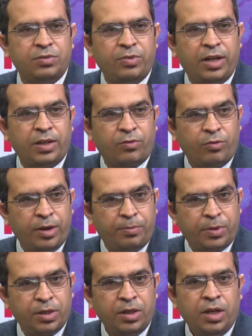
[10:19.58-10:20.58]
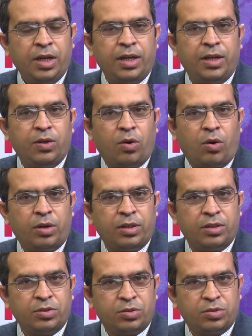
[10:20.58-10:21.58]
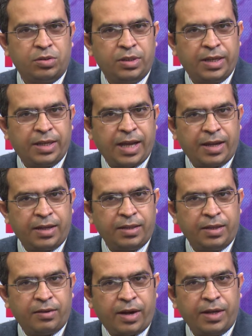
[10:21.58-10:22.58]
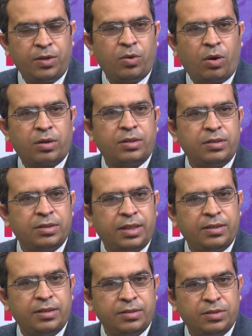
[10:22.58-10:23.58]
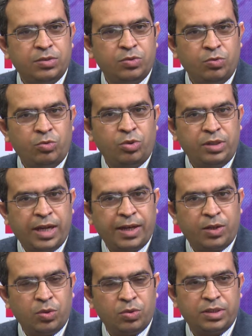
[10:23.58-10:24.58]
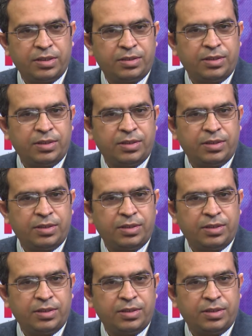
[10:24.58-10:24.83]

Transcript: well equipped in order they carry the right doctors and nurses who would diagnose ST